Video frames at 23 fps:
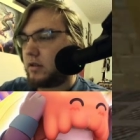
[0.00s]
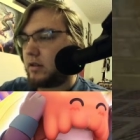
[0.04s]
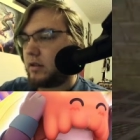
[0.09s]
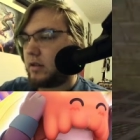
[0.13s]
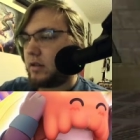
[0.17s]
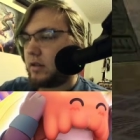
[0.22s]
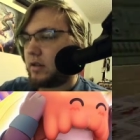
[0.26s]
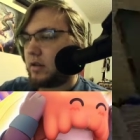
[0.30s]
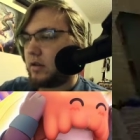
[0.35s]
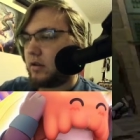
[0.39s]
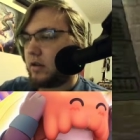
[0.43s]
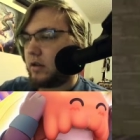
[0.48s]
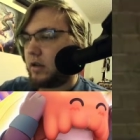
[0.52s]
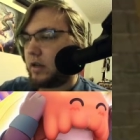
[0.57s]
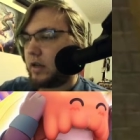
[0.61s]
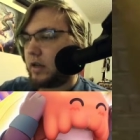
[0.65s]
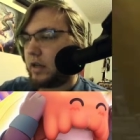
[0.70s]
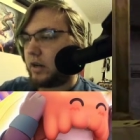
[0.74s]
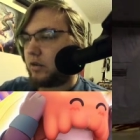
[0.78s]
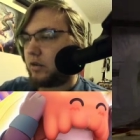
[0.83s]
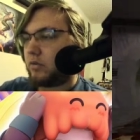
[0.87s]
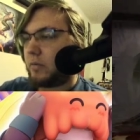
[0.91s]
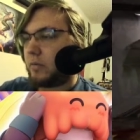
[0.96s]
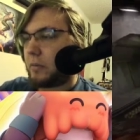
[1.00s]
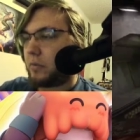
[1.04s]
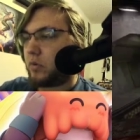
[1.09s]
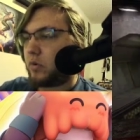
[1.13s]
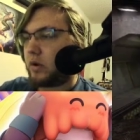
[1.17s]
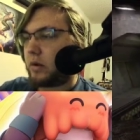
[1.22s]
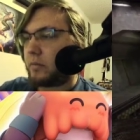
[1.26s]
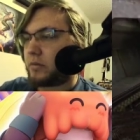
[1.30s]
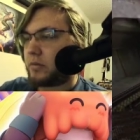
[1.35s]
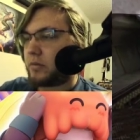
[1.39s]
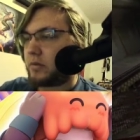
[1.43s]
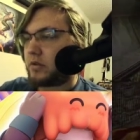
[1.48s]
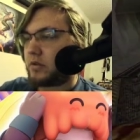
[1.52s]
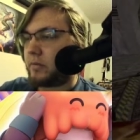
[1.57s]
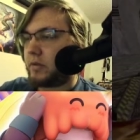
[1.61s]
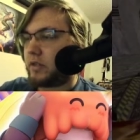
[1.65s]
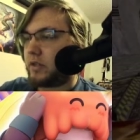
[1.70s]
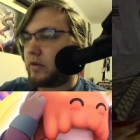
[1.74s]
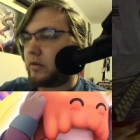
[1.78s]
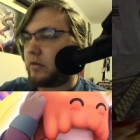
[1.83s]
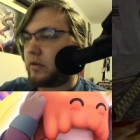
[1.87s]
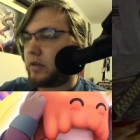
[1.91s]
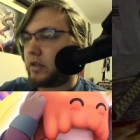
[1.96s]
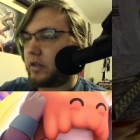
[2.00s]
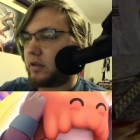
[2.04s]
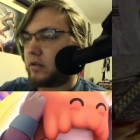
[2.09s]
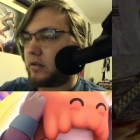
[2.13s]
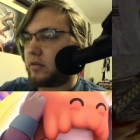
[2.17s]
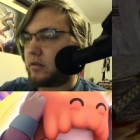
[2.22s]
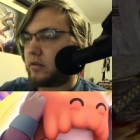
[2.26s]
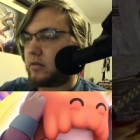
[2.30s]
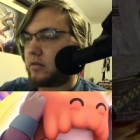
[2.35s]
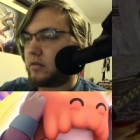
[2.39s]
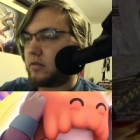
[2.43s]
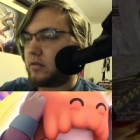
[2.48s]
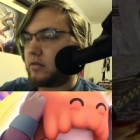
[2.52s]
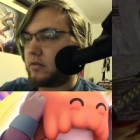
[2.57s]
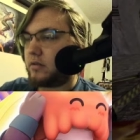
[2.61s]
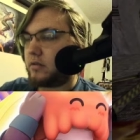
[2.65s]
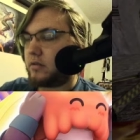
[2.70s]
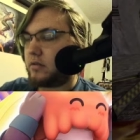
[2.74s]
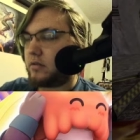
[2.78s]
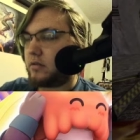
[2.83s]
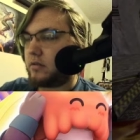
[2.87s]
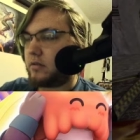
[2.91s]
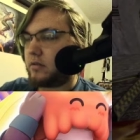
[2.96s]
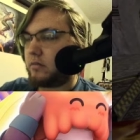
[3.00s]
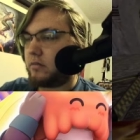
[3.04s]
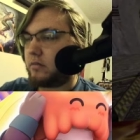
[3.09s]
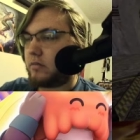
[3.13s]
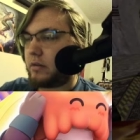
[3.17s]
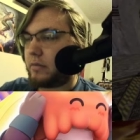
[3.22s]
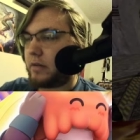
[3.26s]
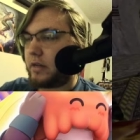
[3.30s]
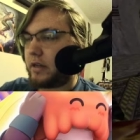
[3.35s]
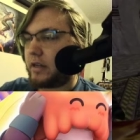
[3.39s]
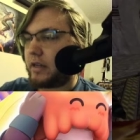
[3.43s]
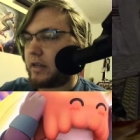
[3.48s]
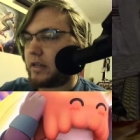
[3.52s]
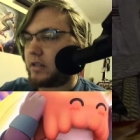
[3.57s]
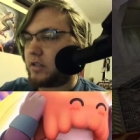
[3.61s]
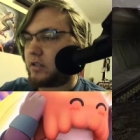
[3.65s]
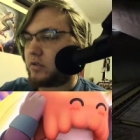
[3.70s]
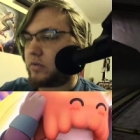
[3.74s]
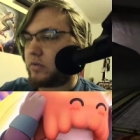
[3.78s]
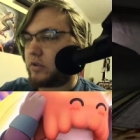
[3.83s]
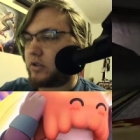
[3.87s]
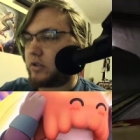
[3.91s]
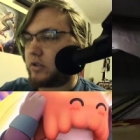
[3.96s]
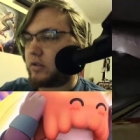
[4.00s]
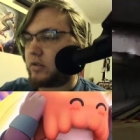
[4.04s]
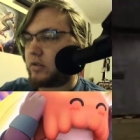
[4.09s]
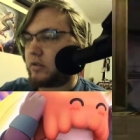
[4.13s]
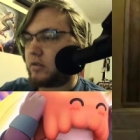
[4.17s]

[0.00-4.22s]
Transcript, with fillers: I don't remember what I'm supposed to be doing here. Yeah, I gotta switch it.